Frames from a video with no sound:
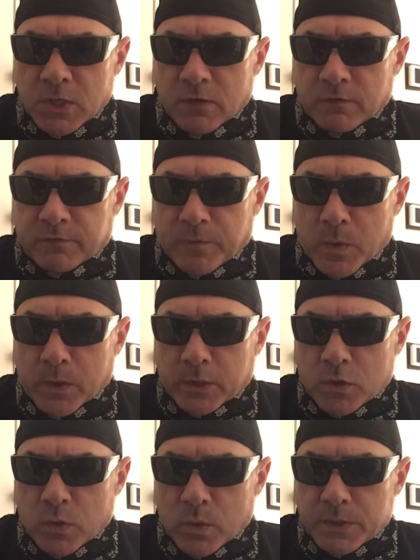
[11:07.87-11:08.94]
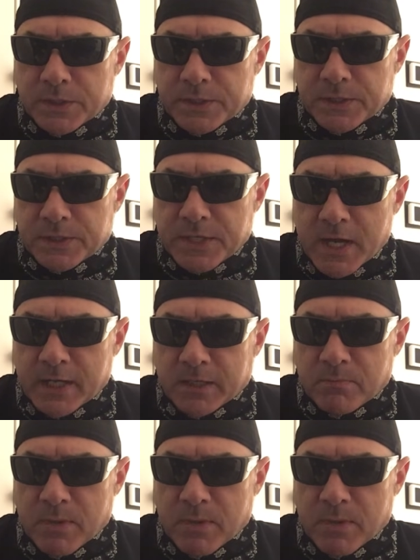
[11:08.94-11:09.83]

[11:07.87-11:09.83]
4. Quartz sonic